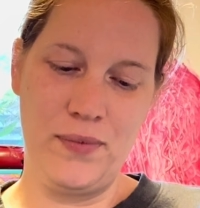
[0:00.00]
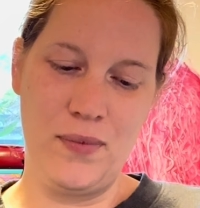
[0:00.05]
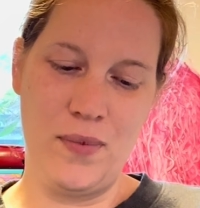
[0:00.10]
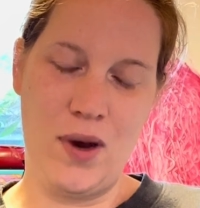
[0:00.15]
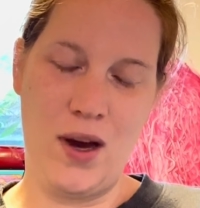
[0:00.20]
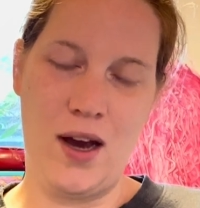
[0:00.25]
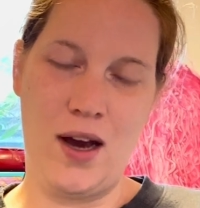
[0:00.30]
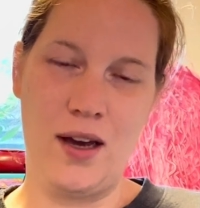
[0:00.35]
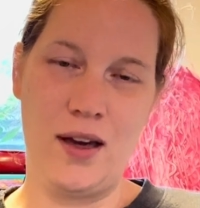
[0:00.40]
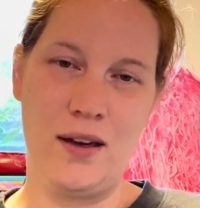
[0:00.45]

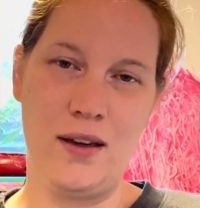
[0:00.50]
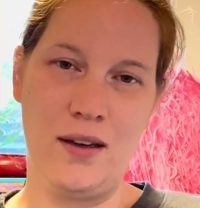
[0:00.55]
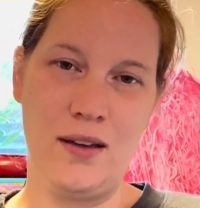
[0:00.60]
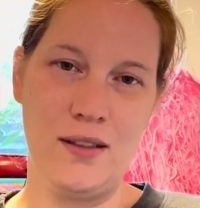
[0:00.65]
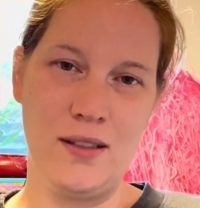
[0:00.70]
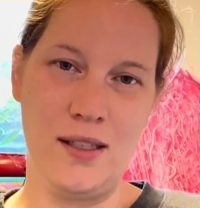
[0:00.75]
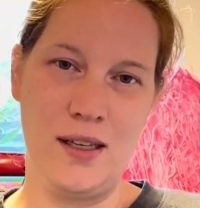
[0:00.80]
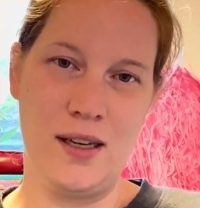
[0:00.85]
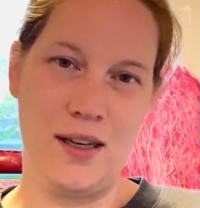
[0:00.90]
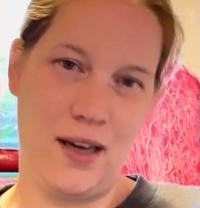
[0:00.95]
I
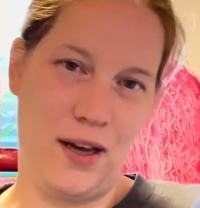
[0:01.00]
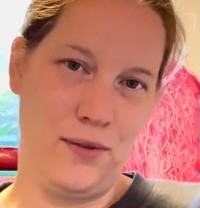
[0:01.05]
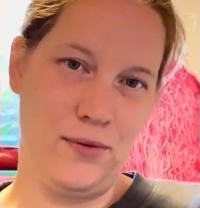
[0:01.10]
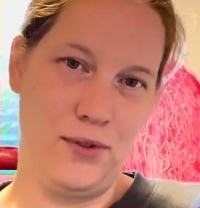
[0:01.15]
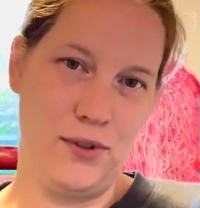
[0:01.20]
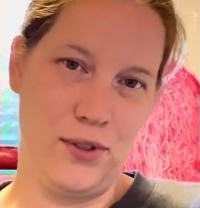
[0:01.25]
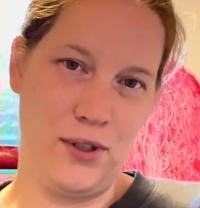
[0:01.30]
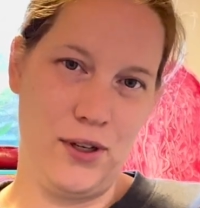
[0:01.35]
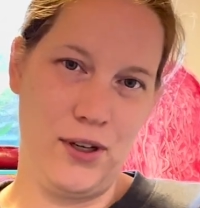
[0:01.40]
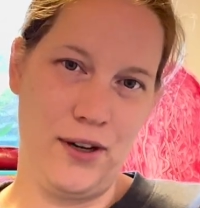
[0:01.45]
see a
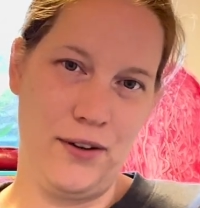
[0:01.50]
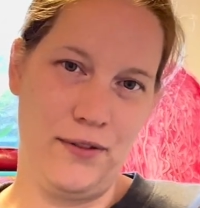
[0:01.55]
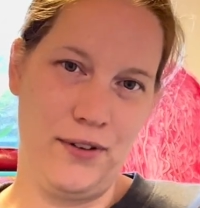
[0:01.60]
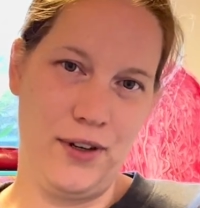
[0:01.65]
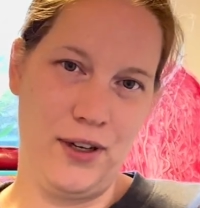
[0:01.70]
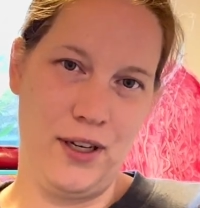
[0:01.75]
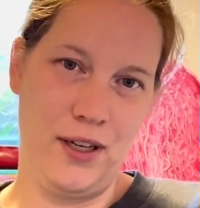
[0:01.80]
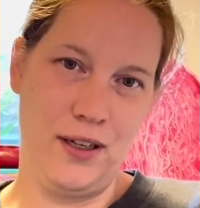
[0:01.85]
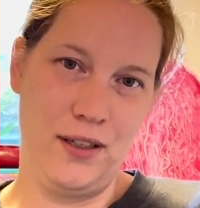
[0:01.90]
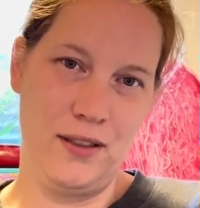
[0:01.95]
counselor
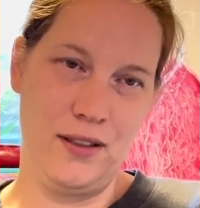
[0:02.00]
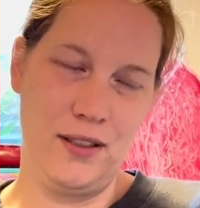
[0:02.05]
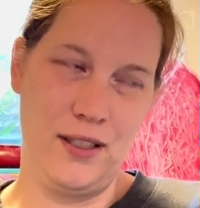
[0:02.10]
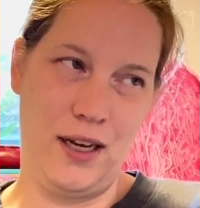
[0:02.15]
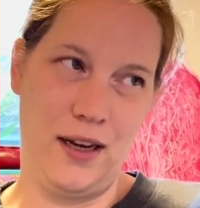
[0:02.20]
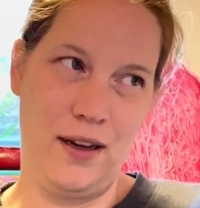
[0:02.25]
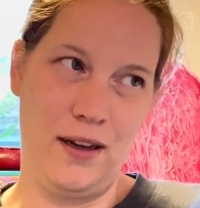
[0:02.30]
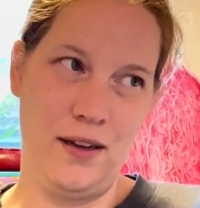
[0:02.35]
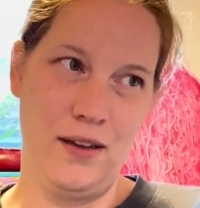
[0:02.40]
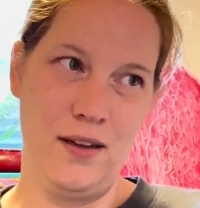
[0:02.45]
every
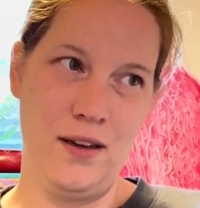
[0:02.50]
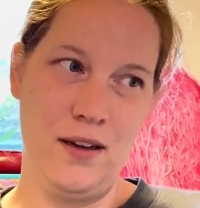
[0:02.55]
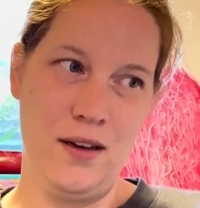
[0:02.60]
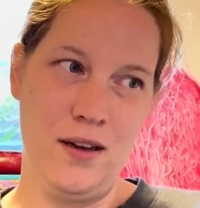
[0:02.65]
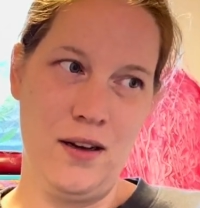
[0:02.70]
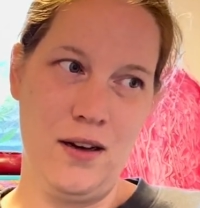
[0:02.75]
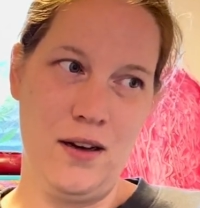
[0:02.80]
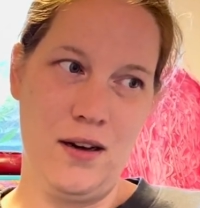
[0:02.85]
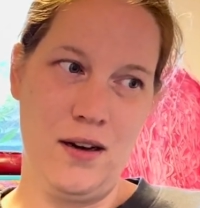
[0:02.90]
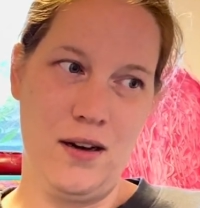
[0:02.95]
day.
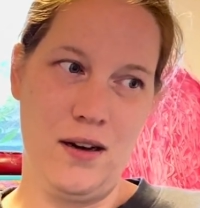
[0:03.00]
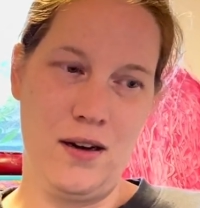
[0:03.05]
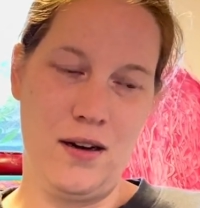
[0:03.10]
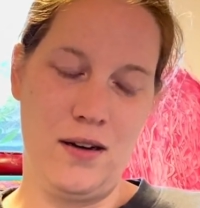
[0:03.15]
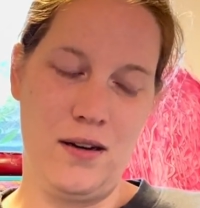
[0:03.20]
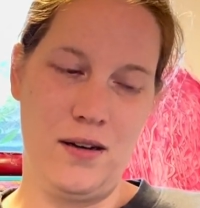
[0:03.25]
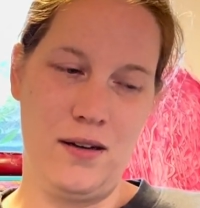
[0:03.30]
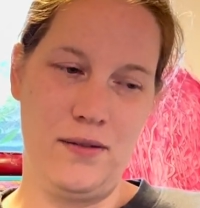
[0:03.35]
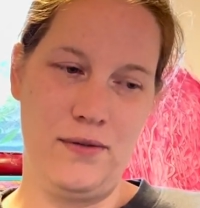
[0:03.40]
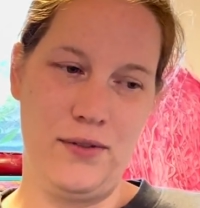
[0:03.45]

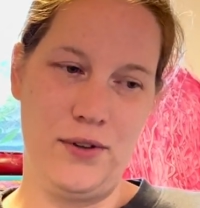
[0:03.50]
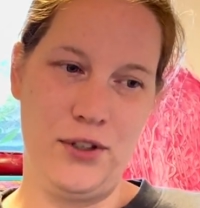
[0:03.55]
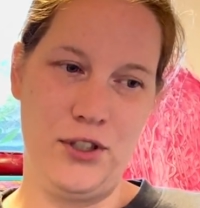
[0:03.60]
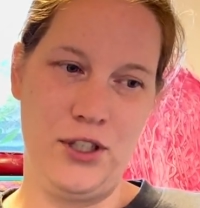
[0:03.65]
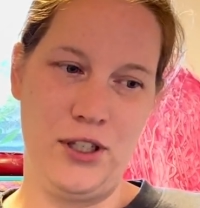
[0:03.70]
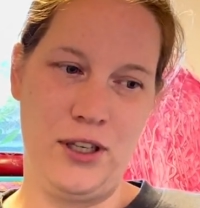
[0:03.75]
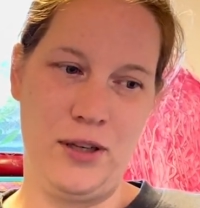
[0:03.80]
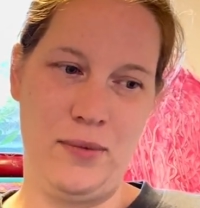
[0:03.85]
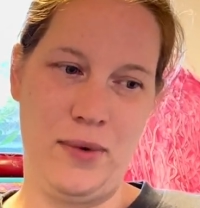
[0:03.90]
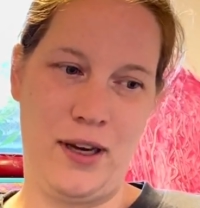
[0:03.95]

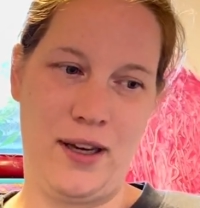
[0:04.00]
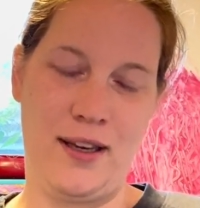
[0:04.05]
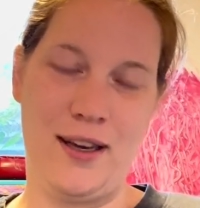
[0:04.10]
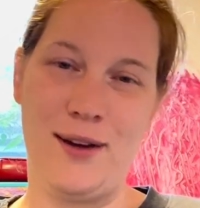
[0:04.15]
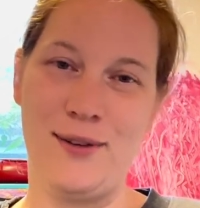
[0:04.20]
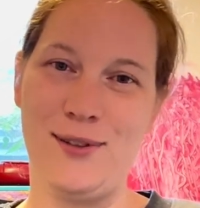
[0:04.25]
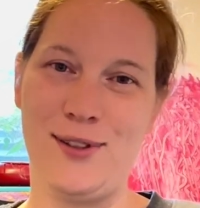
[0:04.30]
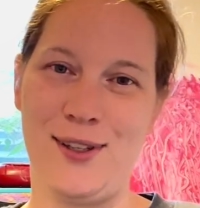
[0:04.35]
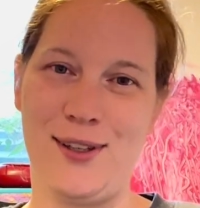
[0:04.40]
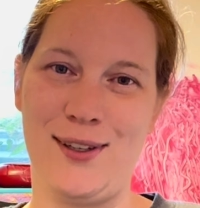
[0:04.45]
Unfortunately, my
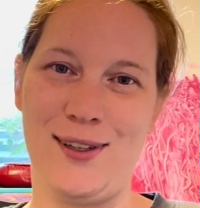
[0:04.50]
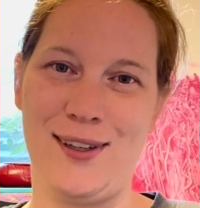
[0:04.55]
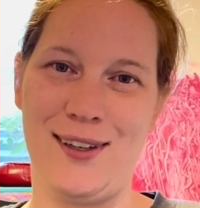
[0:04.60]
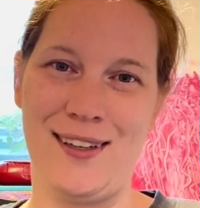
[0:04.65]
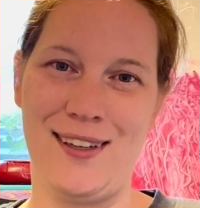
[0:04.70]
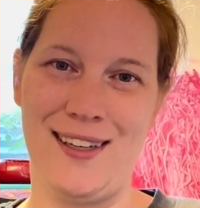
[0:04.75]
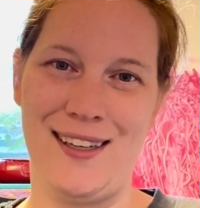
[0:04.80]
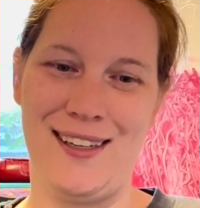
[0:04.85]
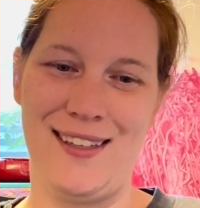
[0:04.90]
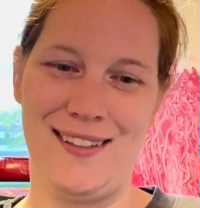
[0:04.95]
counselor
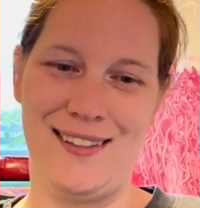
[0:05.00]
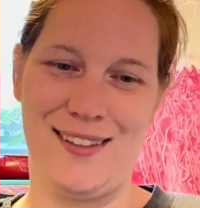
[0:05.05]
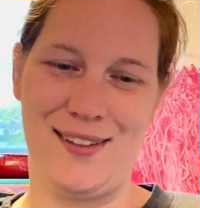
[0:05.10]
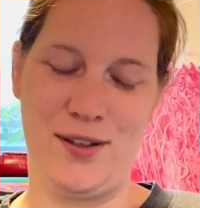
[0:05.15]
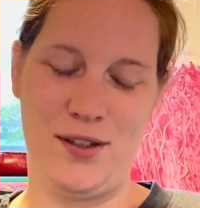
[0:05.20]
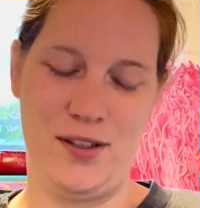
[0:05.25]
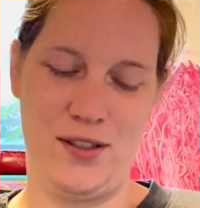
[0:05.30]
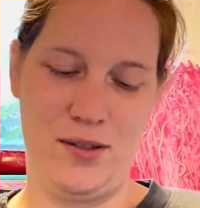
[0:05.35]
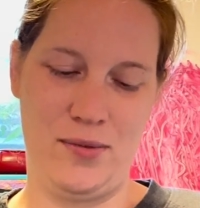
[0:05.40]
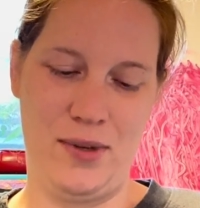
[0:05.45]
is
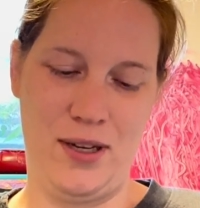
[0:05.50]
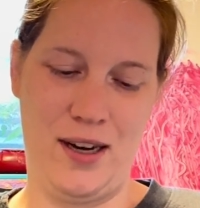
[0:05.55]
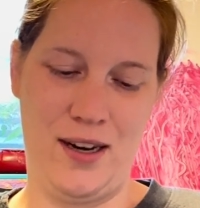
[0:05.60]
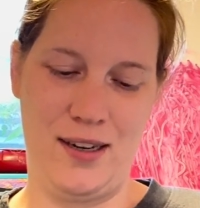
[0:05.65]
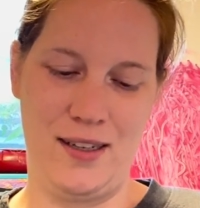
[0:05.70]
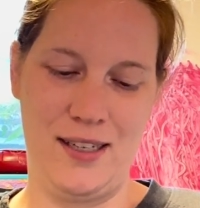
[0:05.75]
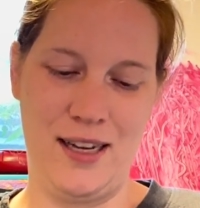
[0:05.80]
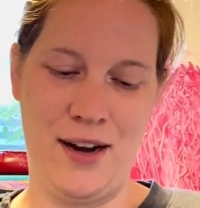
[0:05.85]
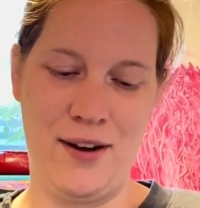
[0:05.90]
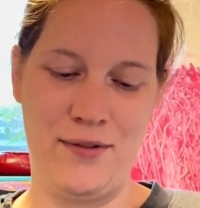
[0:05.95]
going to be out
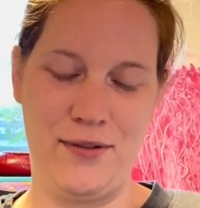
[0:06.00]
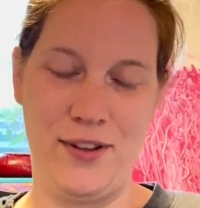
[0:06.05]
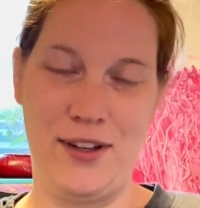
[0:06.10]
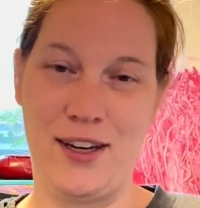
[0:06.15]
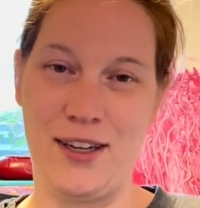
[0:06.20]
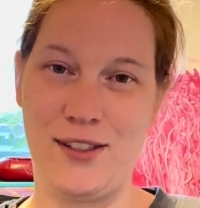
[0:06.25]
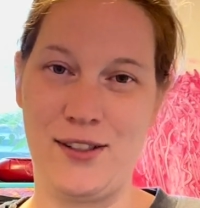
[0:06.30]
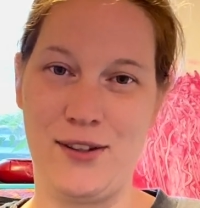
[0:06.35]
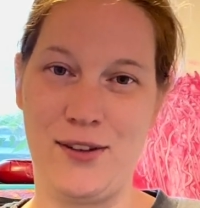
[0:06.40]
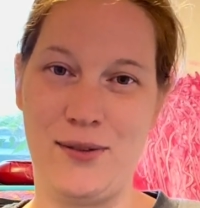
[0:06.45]
of town for the
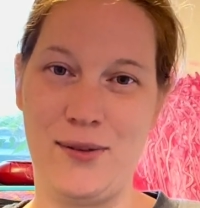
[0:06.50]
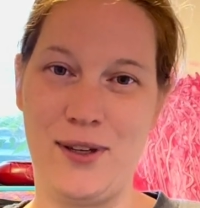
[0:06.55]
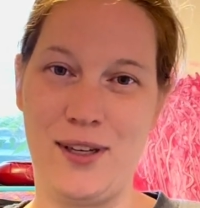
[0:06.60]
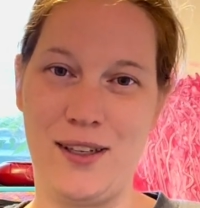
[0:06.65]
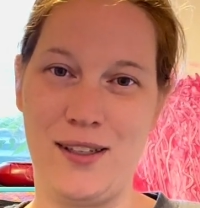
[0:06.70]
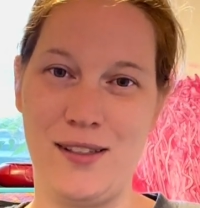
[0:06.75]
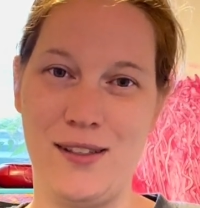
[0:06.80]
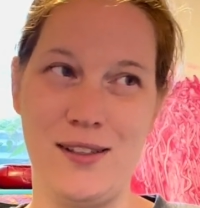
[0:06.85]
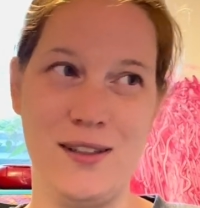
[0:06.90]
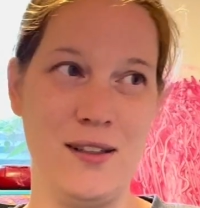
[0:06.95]
next 3
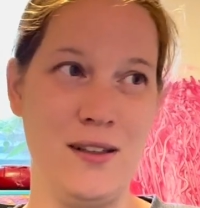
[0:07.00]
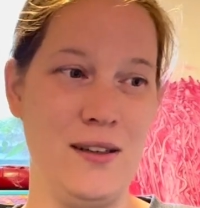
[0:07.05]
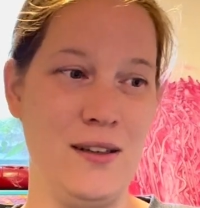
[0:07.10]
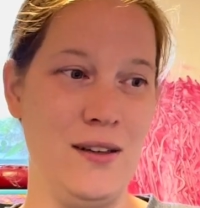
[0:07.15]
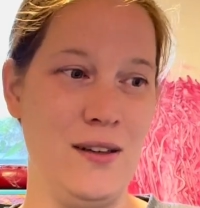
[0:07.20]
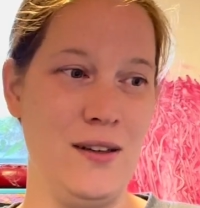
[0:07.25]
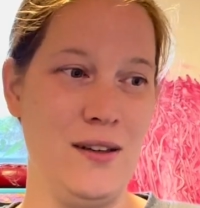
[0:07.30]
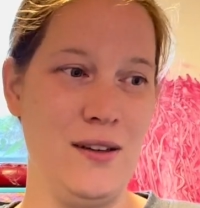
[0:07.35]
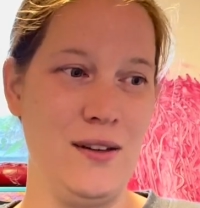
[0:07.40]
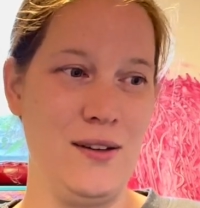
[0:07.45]
weeks.
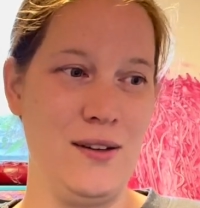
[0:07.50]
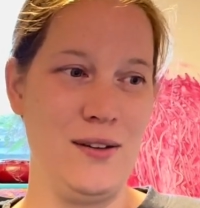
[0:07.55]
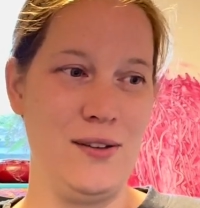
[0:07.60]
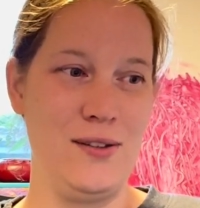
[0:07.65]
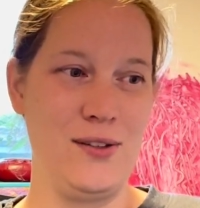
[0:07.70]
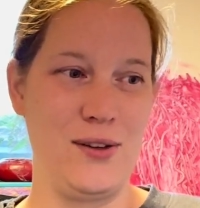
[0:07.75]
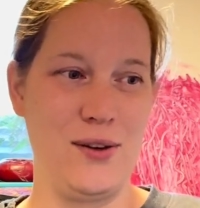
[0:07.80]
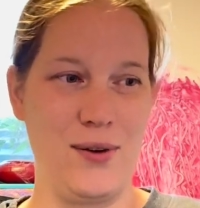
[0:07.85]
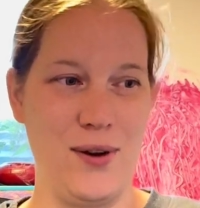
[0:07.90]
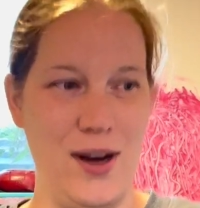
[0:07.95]

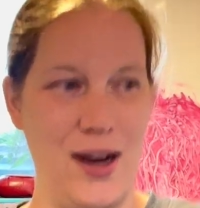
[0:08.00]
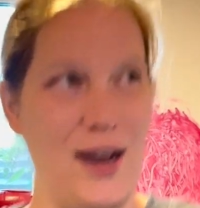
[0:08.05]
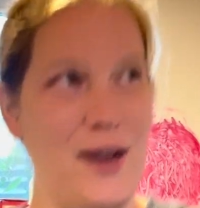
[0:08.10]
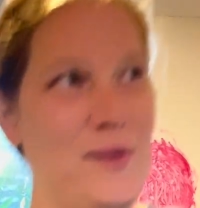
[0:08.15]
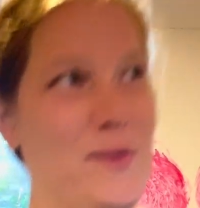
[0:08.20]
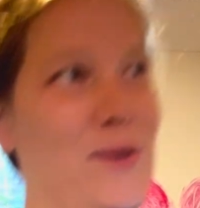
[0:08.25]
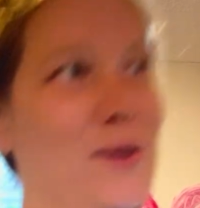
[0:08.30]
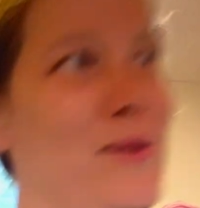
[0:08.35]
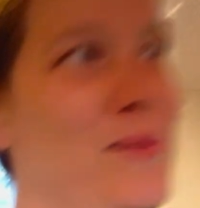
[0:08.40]
So I will